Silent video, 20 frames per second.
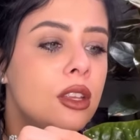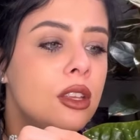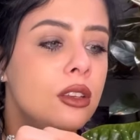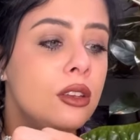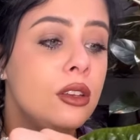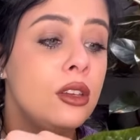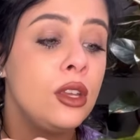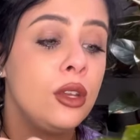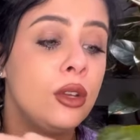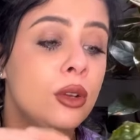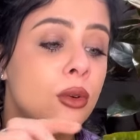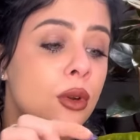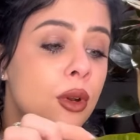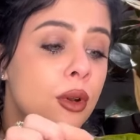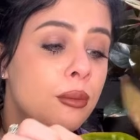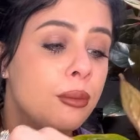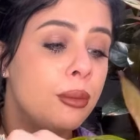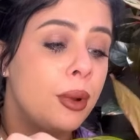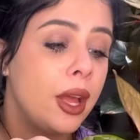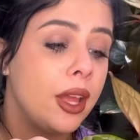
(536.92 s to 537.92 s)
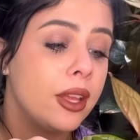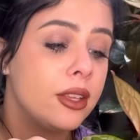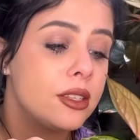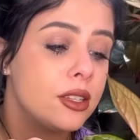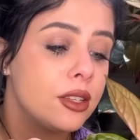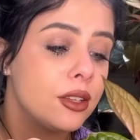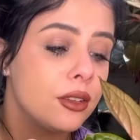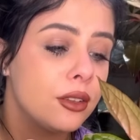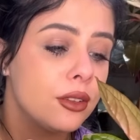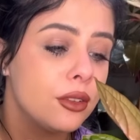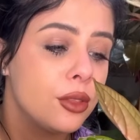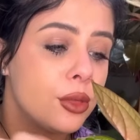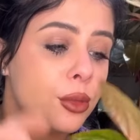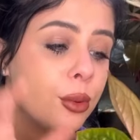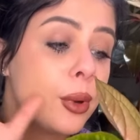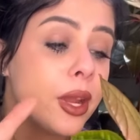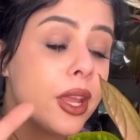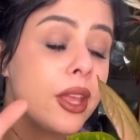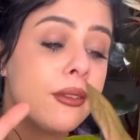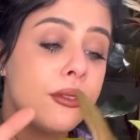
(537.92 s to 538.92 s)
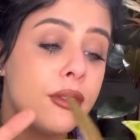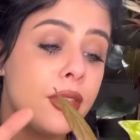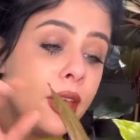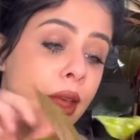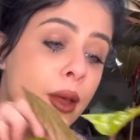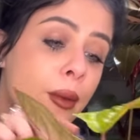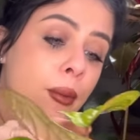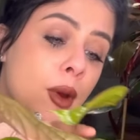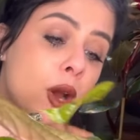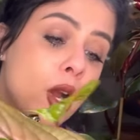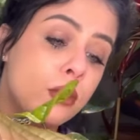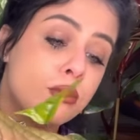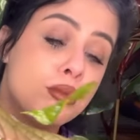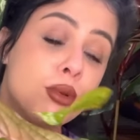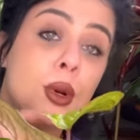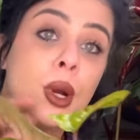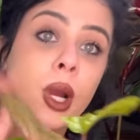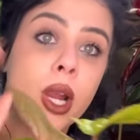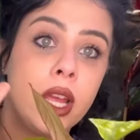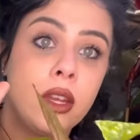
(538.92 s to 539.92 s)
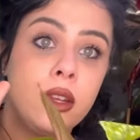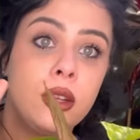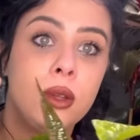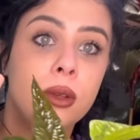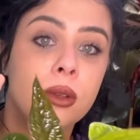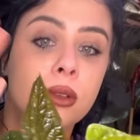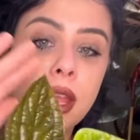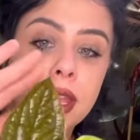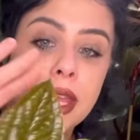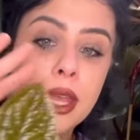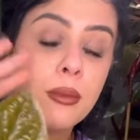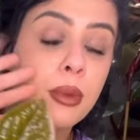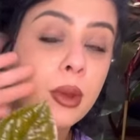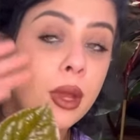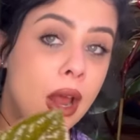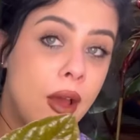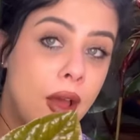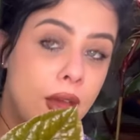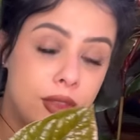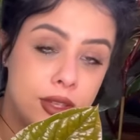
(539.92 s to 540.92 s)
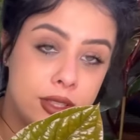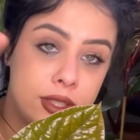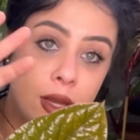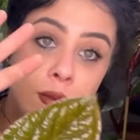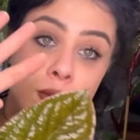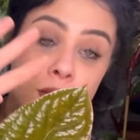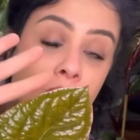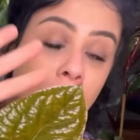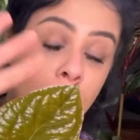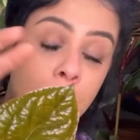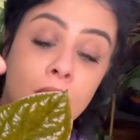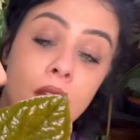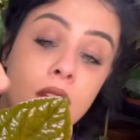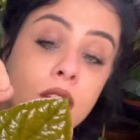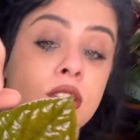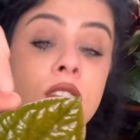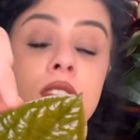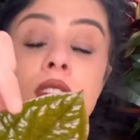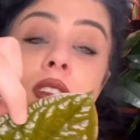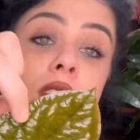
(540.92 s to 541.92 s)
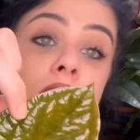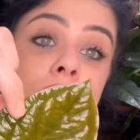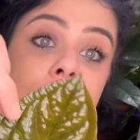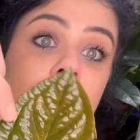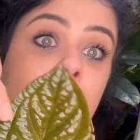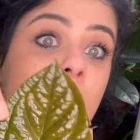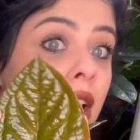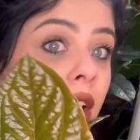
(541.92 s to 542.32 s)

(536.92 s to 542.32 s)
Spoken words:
new, but three of them are brand new. Like, it put out at the same time and I just